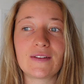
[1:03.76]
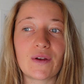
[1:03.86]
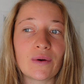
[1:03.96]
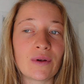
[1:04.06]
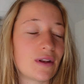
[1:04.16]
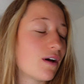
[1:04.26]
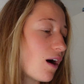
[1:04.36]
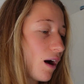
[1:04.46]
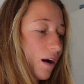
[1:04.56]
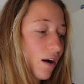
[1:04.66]
so on.
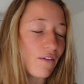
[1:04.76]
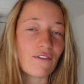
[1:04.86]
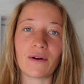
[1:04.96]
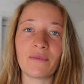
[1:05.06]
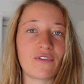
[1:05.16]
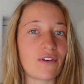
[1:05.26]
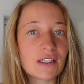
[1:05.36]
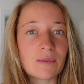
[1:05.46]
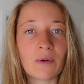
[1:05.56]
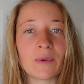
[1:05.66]
From the
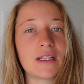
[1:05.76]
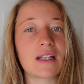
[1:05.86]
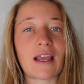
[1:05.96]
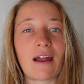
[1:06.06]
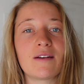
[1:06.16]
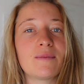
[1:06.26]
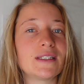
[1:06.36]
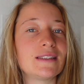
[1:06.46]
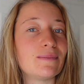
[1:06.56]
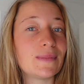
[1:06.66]
first moment that
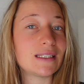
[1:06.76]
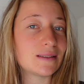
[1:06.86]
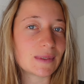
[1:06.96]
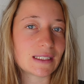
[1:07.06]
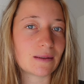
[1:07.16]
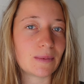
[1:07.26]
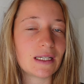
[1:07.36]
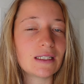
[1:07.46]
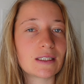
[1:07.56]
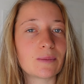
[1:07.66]
Carrie meets Mr.
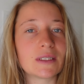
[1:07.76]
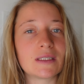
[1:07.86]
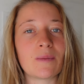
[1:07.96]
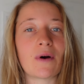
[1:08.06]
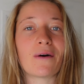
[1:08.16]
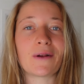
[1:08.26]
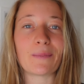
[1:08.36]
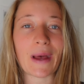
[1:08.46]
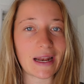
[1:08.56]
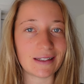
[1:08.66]
Big, she puts him on a
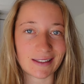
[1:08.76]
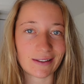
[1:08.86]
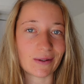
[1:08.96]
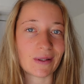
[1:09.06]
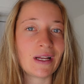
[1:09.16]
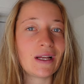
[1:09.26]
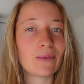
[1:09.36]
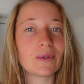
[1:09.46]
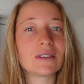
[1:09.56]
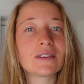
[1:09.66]
pedestal,
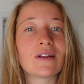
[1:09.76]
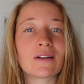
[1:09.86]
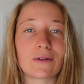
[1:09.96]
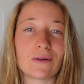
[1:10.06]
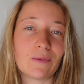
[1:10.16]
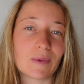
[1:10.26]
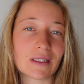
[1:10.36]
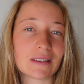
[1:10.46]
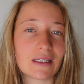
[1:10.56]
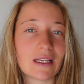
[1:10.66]
which is not good
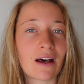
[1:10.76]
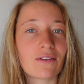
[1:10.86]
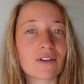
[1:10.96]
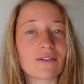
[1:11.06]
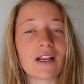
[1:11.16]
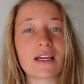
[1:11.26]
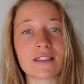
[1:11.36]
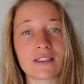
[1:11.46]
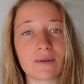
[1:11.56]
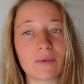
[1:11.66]
because in a healthy
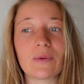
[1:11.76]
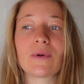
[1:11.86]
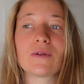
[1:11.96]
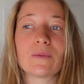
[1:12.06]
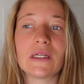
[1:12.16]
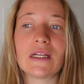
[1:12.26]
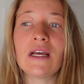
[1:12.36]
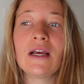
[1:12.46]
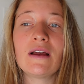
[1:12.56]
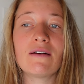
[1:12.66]
relationship you want to be
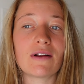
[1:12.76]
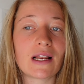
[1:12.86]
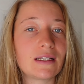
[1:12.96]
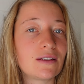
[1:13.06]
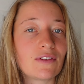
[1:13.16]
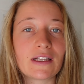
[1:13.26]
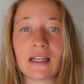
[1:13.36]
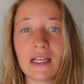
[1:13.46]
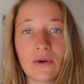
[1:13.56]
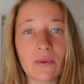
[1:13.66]
relatively
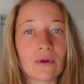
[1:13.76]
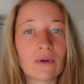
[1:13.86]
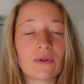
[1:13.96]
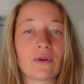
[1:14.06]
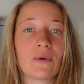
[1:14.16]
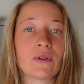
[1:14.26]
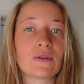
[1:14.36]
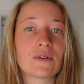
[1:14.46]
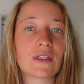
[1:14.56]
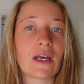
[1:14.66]
equal, you want
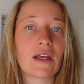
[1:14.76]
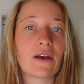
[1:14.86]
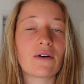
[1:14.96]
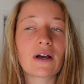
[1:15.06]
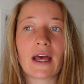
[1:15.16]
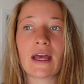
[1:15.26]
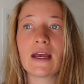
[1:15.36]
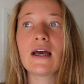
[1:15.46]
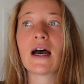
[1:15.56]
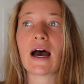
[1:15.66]
to say,
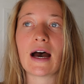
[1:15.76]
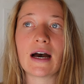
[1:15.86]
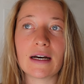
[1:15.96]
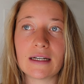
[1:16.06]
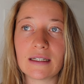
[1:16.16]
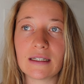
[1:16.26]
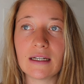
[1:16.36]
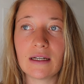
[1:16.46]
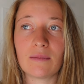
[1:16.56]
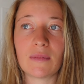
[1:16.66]
okay, I
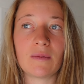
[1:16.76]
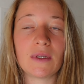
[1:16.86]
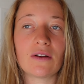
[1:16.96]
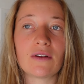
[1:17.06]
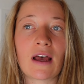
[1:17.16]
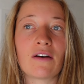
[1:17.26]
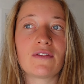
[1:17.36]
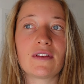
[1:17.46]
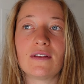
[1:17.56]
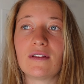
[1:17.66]
maybe don't have
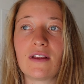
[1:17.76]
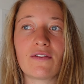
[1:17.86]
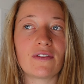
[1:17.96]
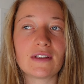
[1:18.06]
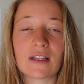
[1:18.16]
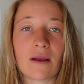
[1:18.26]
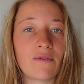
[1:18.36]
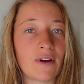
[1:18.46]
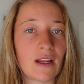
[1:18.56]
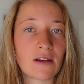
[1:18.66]
the same
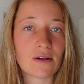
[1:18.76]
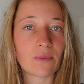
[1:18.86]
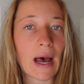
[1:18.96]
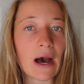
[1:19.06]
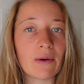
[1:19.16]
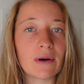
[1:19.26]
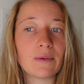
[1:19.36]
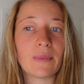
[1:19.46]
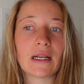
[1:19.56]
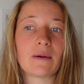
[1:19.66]
financial
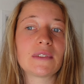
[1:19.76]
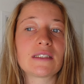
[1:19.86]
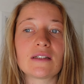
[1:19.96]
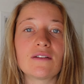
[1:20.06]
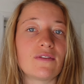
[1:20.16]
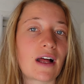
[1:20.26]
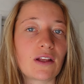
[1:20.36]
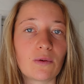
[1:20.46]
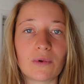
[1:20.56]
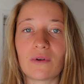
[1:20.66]
power, but I'm still
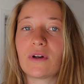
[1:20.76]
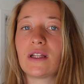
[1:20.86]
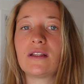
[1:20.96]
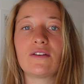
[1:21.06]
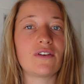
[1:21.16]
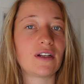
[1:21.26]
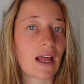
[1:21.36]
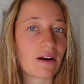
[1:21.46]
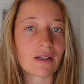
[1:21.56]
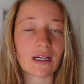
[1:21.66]
valuable in different
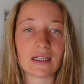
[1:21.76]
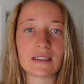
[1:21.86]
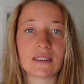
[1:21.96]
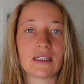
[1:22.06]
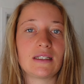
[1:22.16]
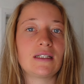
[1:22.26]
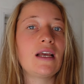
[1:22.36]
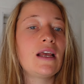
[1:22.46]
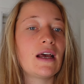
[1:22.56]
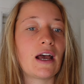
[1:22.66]
areas and
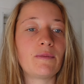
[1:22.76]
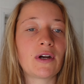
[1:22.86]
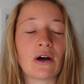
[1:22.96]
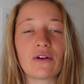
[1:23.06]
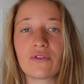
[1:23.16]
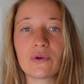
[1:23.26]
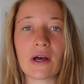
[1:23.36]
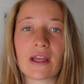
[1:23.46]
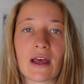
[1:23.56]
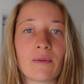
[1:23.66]
I'm proud of who
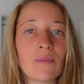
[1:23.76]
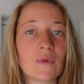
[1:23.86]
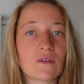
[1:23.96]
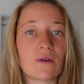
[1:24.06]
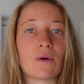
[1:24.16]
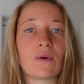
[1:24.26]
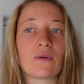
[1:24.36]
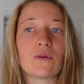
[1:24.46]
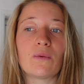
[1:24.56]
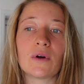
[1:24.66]
I am. So
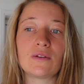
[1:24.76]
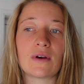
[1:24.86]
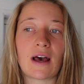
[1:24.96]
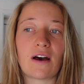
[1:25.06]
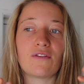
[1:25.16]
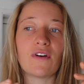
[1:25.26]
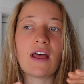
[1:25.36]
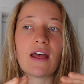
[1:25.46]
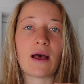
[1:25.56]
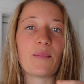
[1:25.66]
you want to have
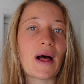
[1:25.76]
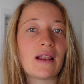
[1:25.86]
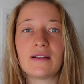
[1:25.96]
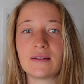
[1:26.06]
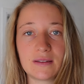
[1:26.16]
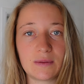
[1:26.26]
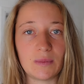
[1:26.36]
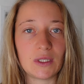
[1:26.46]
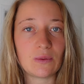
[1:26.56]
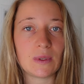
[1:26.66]
a balance
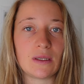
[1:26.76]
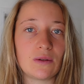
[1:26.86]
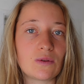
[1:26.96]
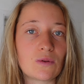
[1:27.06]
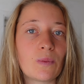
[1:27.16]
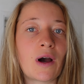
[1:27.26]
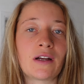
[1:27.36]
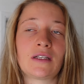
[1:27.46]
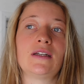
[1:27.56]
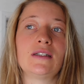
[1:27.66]
between two
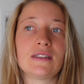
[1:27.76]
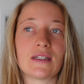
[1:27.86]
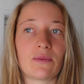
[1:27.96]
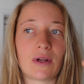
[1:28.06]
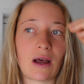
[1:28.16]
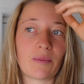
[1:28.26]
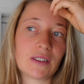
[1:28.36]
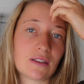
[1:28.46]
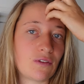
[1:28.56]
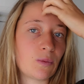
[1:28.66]
partners and what
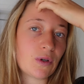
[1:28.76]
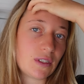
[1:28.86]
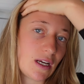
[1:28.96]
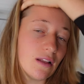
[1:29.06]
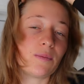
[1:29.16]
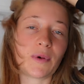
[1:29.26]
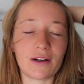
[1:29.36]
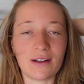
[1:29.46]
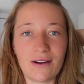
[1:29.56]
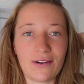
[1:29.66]
happens if you put the other
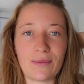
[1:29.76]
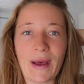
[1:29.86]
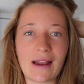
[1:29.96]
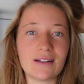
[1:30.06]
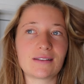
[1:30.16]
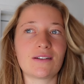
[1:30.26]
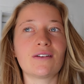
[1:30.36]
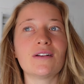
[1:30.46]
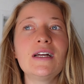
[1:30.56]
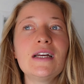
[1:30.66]
partner on a
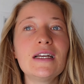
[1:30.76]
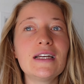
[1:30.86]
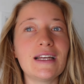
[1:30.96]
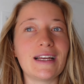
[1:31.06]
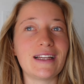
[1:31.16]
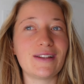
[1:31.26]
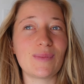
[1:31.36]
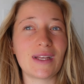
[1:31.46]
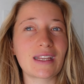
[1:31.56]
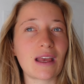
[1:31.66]
pedestal.
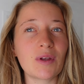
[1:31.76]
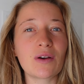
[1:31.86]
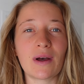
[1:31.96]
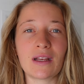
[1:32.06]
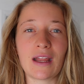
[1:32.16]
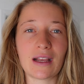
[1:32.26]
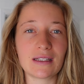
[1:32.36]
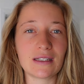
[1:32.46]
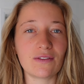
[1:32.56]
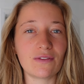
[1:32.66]
Um, it can be quite
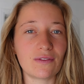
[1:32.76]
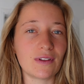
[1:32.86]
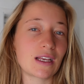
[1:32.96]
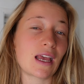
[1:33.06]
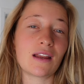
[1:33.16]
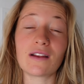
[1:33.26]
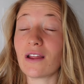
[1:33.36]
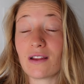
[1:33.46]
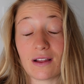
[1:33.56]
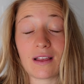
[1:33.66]
negative. It can
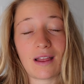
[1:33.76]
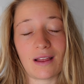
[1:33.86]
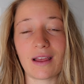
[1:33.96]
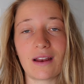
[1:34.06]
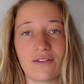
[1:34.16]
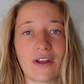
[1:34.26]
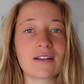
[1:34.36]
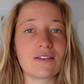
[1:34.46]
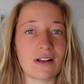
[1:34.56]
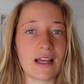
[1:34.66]
it can
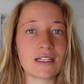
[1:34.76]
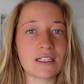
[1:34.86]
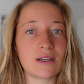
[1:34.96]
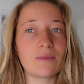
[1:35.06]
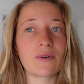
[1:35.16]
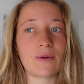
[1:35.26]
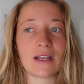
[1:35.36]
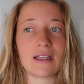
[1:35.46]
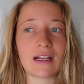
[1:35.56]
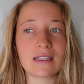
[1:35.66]
affect the relationship
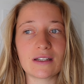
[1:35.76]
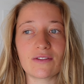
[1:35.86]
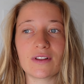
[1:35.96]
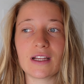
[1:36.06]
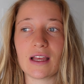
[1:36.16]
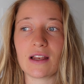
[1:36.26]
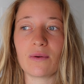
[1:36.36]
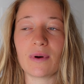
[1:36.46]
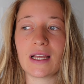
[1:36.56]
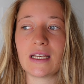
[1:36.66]
quite negatively in a
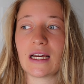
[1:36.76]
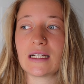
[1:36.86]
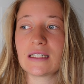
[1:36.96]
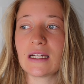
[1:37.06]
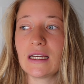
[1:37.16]
way that